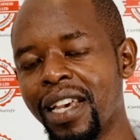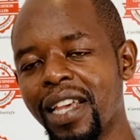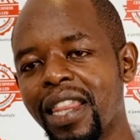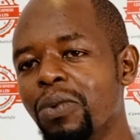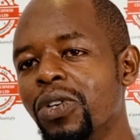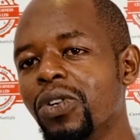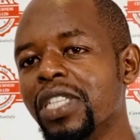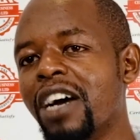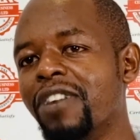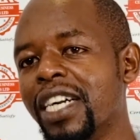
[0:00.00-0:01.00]
they would not
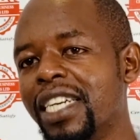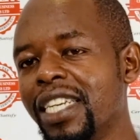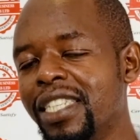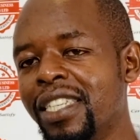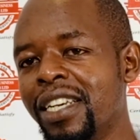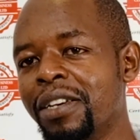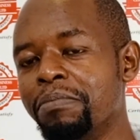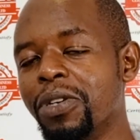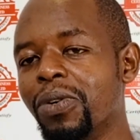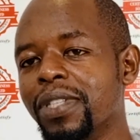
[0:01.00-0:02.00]
have agreed
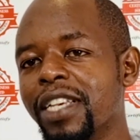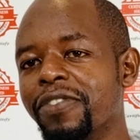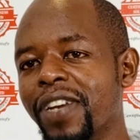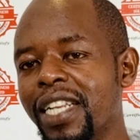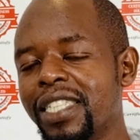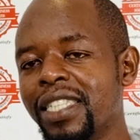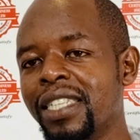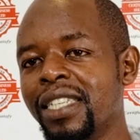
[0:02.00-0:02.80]
because they felt